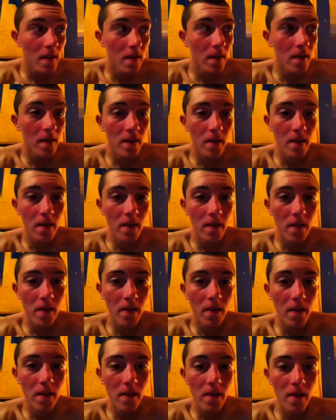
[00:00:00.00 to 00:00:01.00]

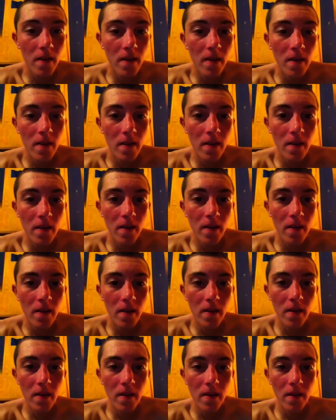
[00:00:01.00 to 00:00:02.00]

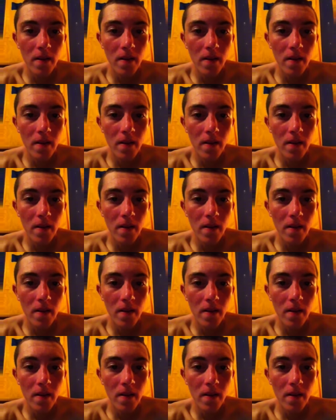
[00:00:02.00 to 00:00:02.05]
[no speech]